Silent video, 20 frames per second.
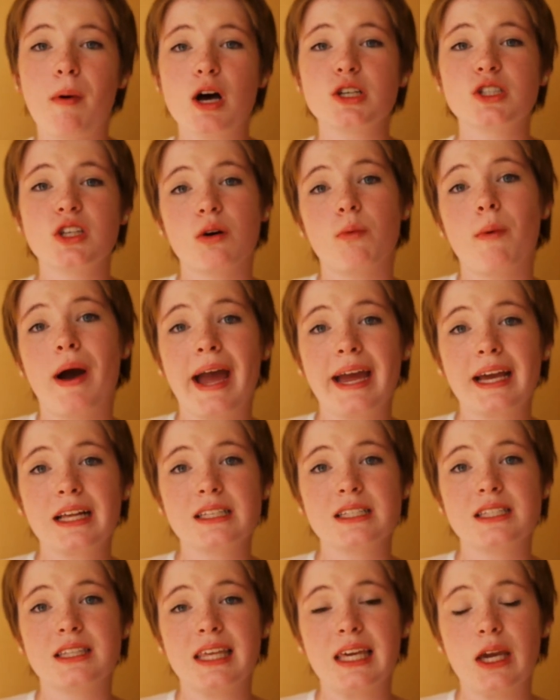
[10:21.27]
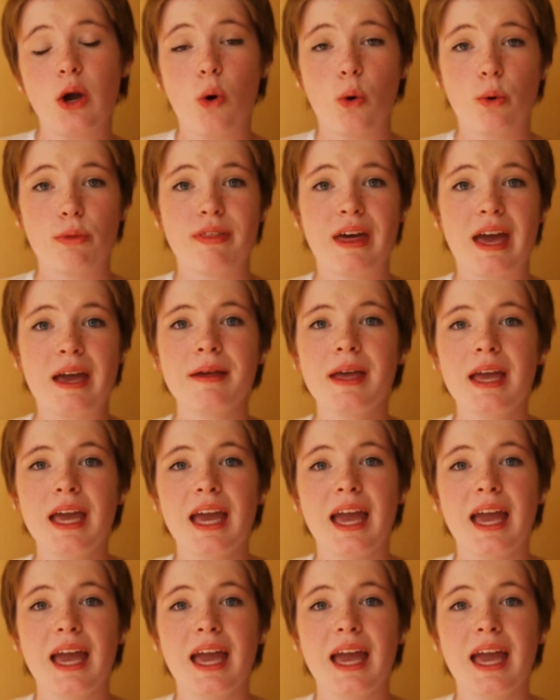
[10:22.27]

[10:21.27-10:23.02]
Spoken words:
Oscar Wilde, the author.